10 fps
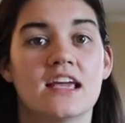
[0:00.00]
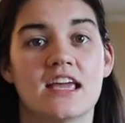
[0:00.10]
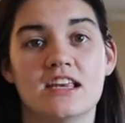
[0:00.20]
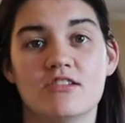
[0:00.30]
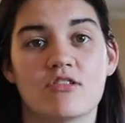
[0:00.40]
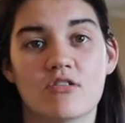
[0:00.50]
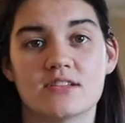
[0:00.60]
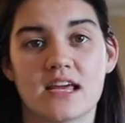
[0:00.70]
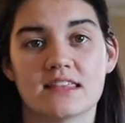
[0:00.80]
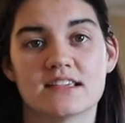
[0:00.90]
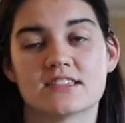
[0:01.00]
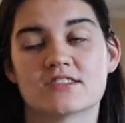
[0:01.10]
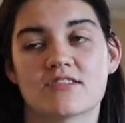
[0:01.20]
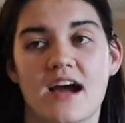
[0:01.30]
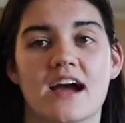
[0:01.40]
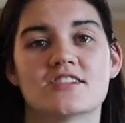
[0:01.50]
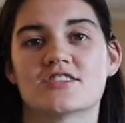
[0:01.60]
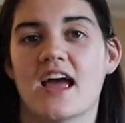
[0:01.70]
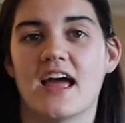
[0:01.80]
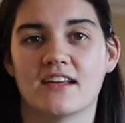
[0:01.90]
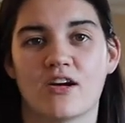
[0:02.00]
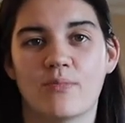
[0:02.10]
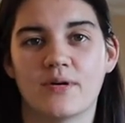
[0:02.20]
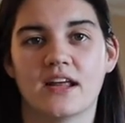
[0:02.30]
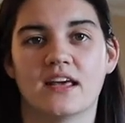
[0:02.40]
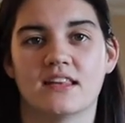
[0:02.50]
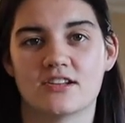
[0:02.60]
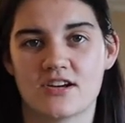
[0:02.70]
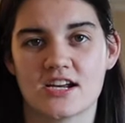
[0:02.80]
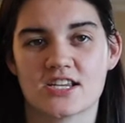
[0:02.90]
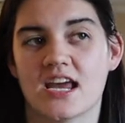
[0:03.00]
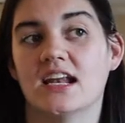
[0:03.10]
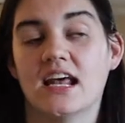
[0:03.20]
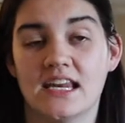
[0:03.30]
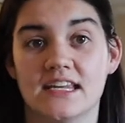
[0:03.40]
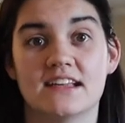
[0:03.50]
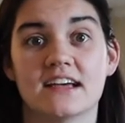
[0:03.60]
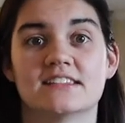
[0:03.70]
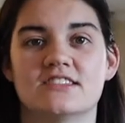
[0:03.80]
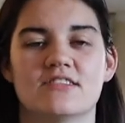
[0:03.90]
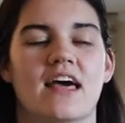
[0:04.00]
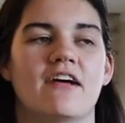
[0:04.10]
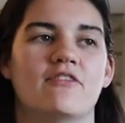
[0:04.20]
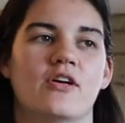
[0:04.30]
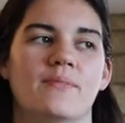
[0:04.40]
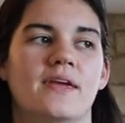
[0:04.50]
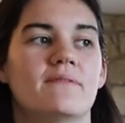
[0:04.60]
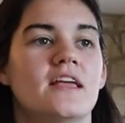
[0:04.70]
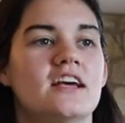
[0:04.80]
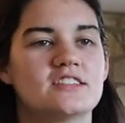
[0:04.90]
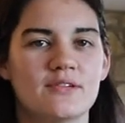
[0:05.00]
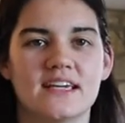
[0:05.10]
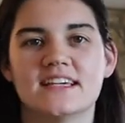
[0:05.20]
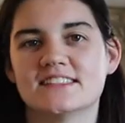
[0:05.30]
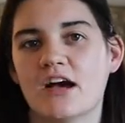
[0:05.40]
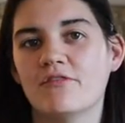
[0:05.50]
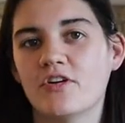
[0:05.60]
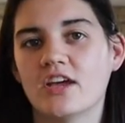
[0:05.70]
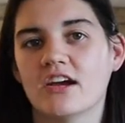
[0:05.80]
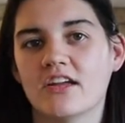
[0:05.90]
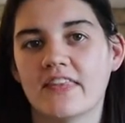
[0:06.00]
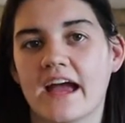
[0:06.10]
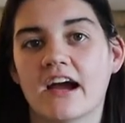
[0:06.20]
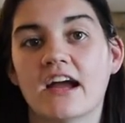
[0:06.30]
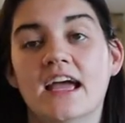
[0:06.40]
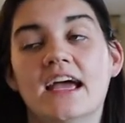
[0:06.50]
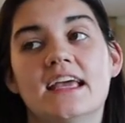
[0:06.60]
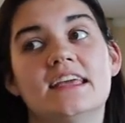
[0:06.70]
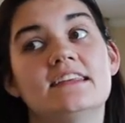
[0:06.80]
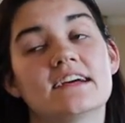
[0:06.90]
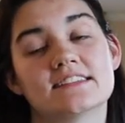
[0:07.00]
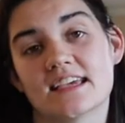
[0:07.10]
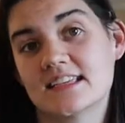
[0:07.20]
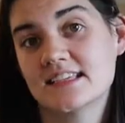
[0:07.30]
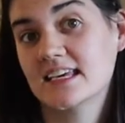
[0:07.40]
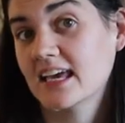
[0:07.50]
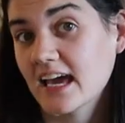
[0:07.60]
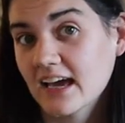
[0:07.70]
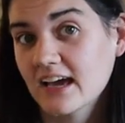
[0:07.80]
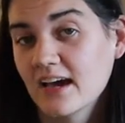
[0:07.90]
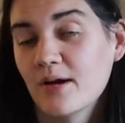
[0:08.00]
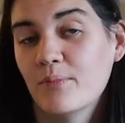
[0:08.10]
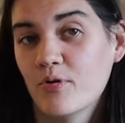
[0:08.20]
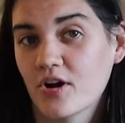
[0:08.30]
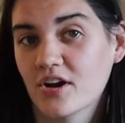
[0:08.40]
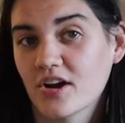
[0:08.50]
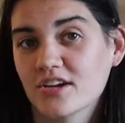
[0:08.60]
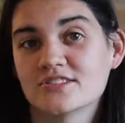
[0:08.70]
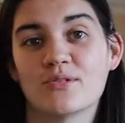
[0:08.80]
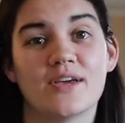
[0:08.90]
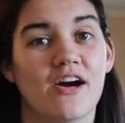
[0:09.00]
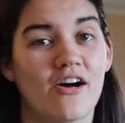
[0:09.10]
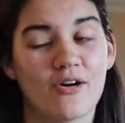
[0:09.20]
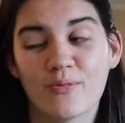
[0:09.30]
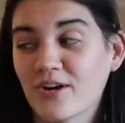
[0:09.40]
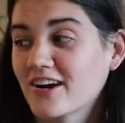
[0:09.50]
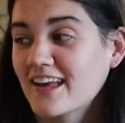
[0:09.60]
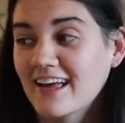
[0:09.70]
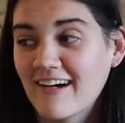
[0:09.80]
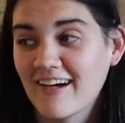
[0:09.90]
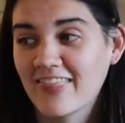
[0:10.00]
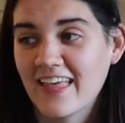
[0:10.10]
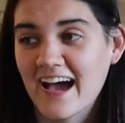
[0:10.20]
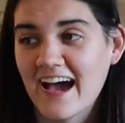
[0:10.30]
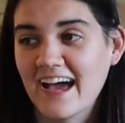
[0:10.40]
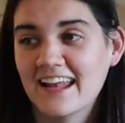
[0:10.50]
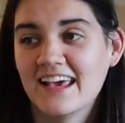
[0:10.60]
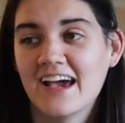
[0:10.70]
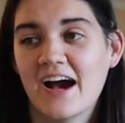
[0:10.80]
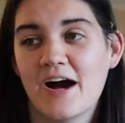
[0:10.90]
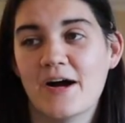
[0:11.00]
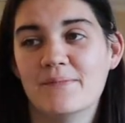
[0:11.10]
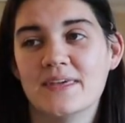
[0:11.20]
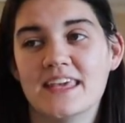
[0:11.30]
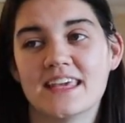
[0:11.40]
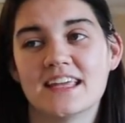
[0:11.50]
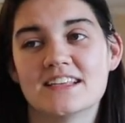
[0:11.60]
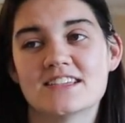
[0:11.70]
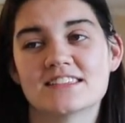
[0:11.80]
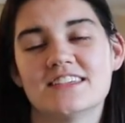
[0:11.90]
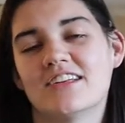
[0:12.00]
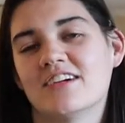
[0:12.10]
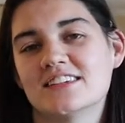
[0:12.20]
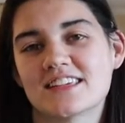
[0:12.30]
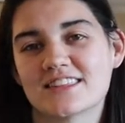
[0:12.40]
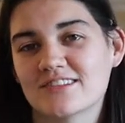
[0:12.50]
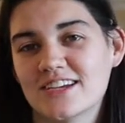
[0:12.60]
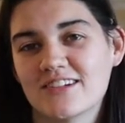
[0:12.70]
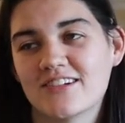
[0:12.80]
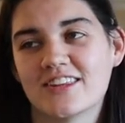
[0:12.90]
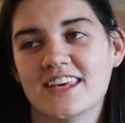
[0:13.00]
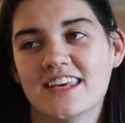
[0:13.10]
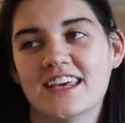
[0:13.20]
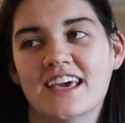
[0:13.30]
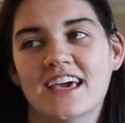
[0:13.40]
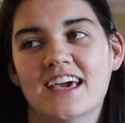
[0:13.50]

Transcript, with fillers: can you go take this trash and go put it in the trash can? And he does do that for me. So he is helpful here and there. He does like to kick Porter, so we are working on that. Um, he can just, you know, he's a three-year-old. He